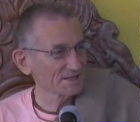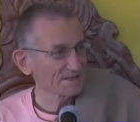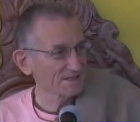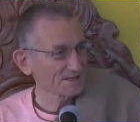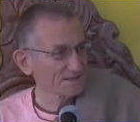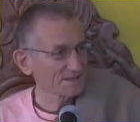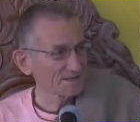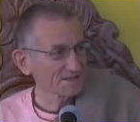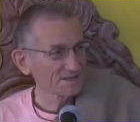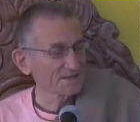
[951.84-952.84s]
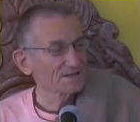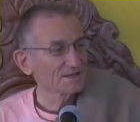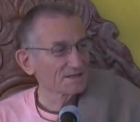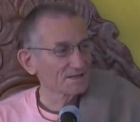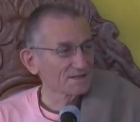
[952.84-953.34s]

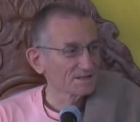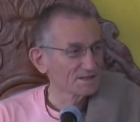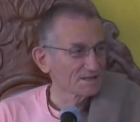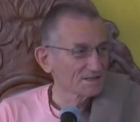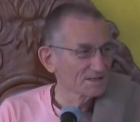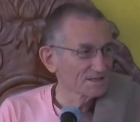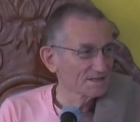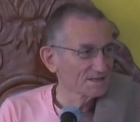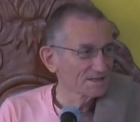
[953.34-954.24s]
Nothing is said.